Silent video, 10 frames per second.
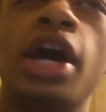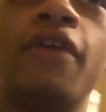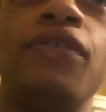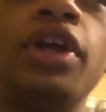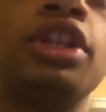
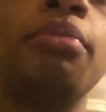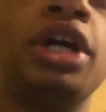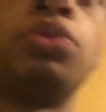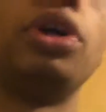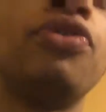I feel like the
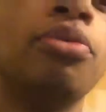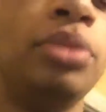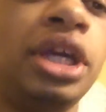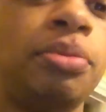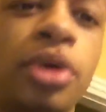best way for
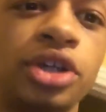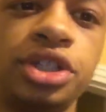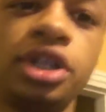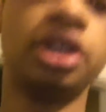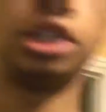me
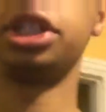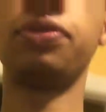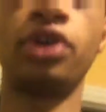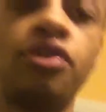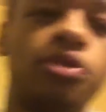personally, this
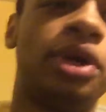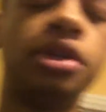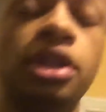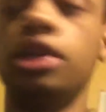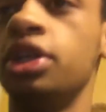isn't for
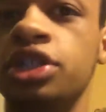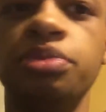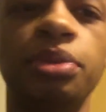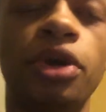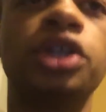everyone, just
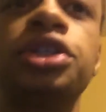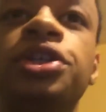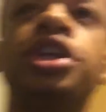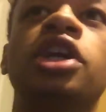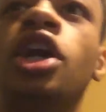me
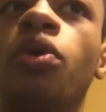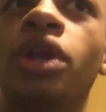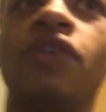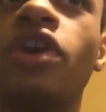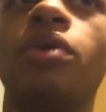personally,
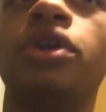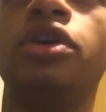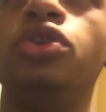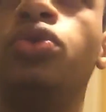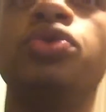whenever I
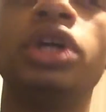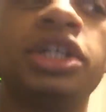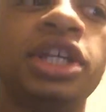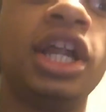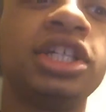want to
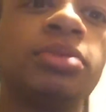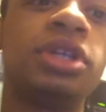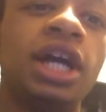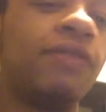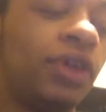excel at
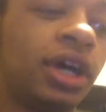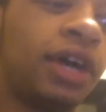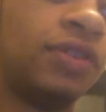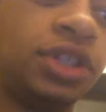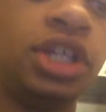something, I feel like I
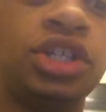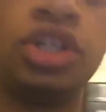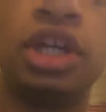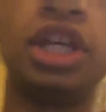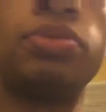have to teach
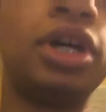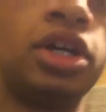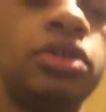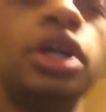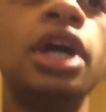it. And that's why
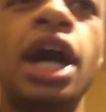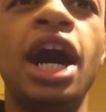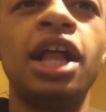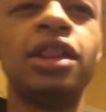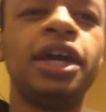
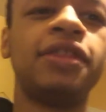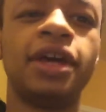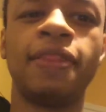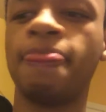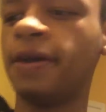I like
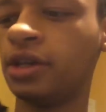that.